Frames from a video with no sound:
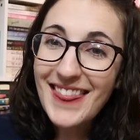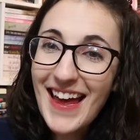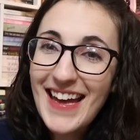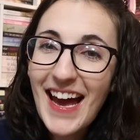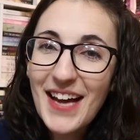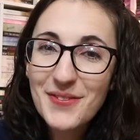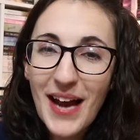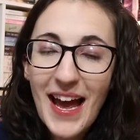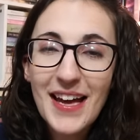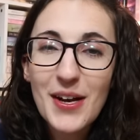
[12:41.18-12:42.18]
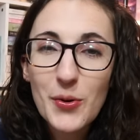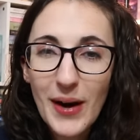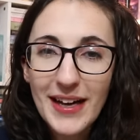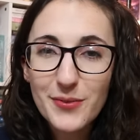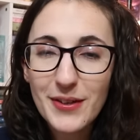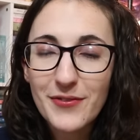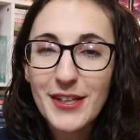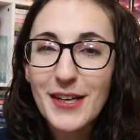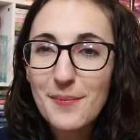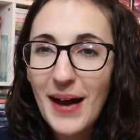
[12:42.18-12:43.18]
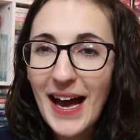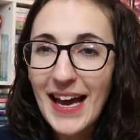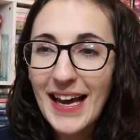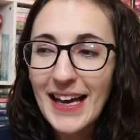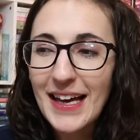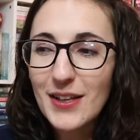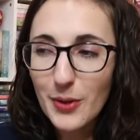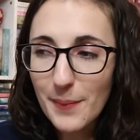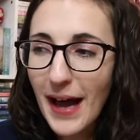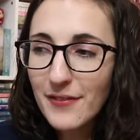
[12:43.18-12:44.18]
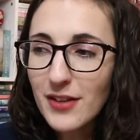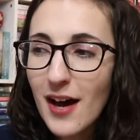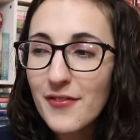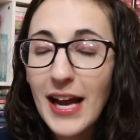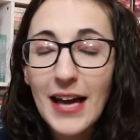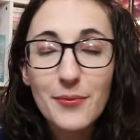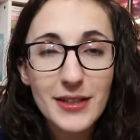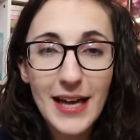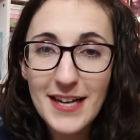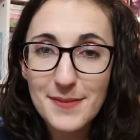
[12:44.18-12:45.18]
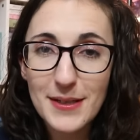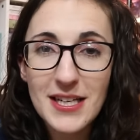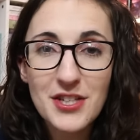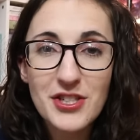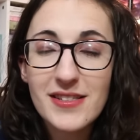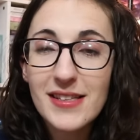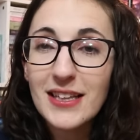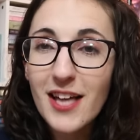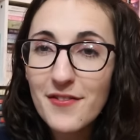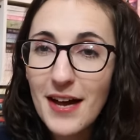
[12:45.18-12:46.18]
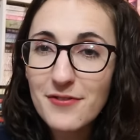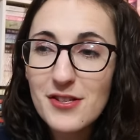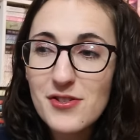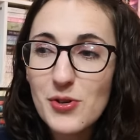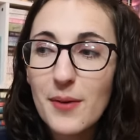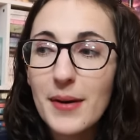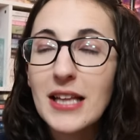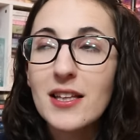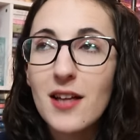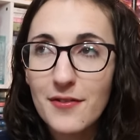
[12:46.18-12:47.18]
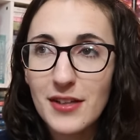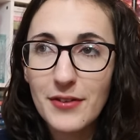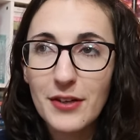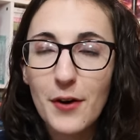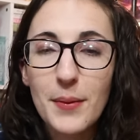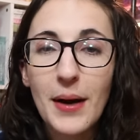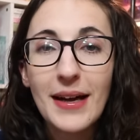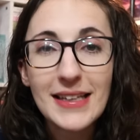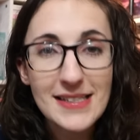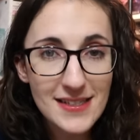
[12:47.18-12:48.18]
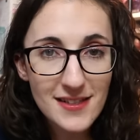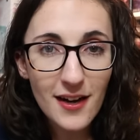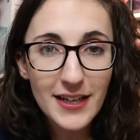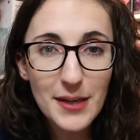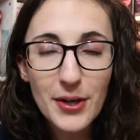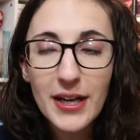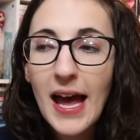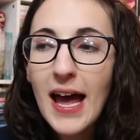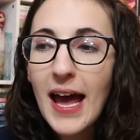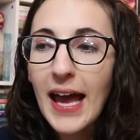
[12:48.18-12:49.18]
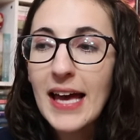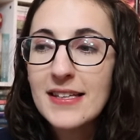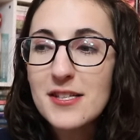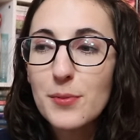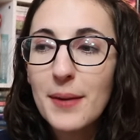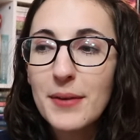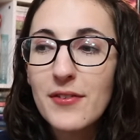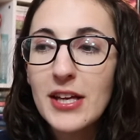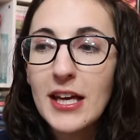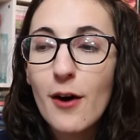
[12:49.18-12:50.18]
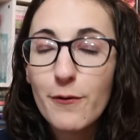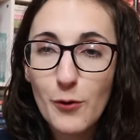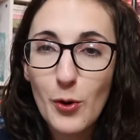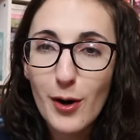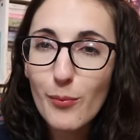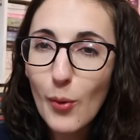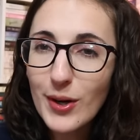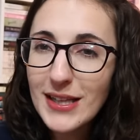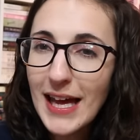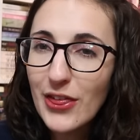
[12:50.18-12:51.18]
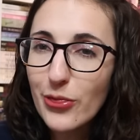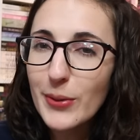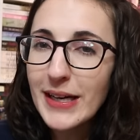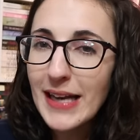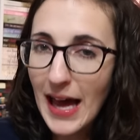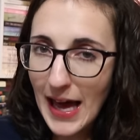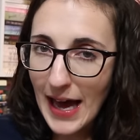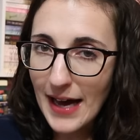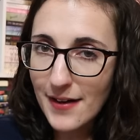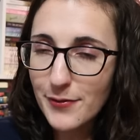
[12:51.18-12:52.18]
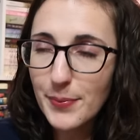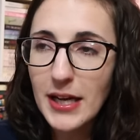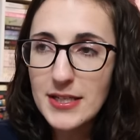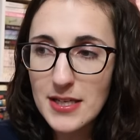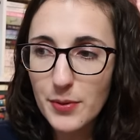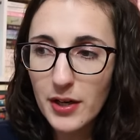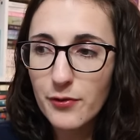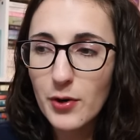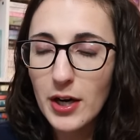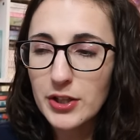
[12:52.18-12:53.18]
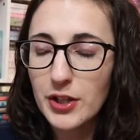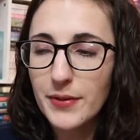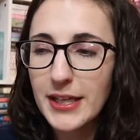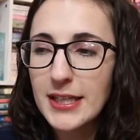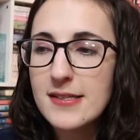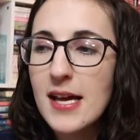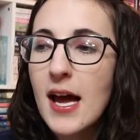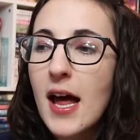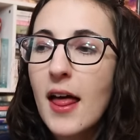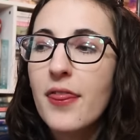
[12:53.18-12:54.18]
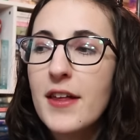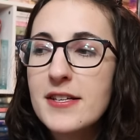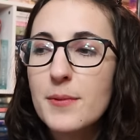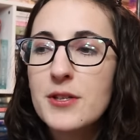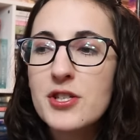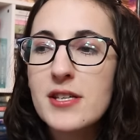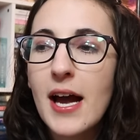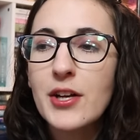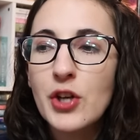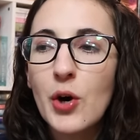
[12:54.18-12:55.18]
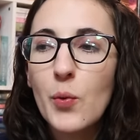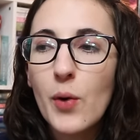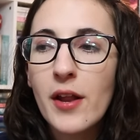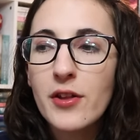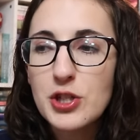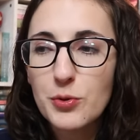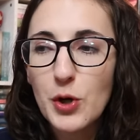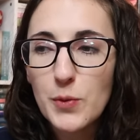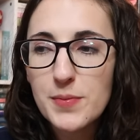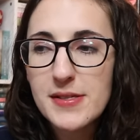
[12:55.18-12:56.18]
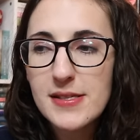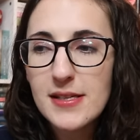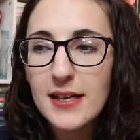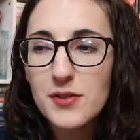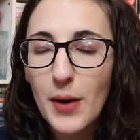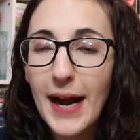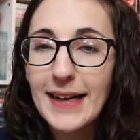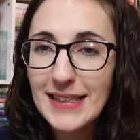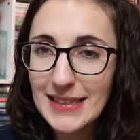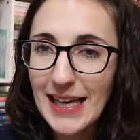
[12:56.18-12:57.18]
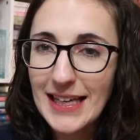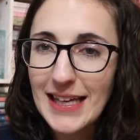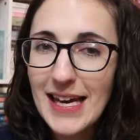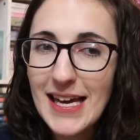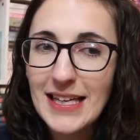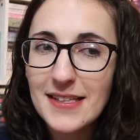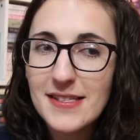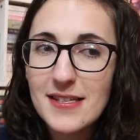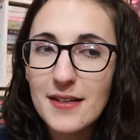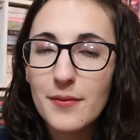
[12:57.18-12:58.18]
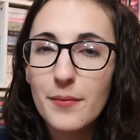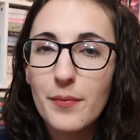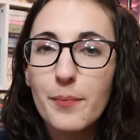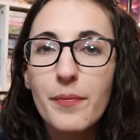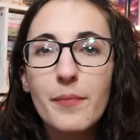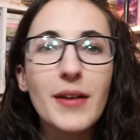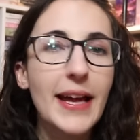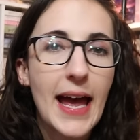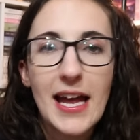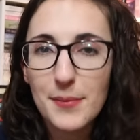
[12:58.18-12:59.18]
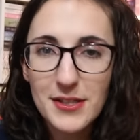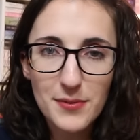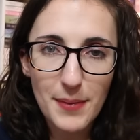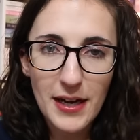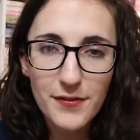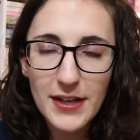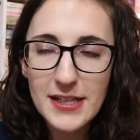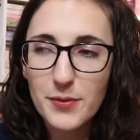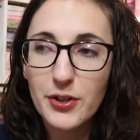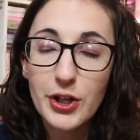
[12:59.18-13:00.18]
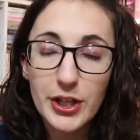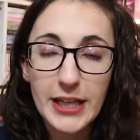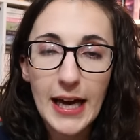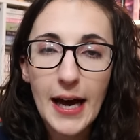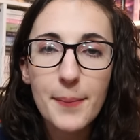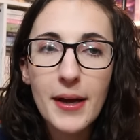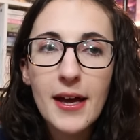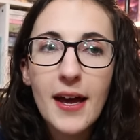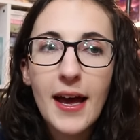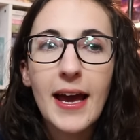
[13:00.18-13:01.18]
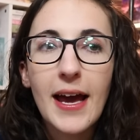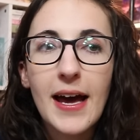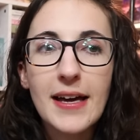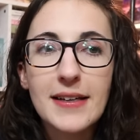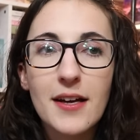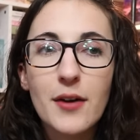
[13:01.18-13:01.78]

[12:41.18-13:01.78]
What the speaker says: Then I read Wild River by Laura Pavlov and I had really high expectations because I loved After the Storm and I loved Loving Romeo. I listened to this in audiobook and this one I'm giving a 4, more like 3.5, but I did put it 4 on Goodreads. This one just, I know one of the tropes is why I didn't like it and it's like enemies with benefits where they're hooking up and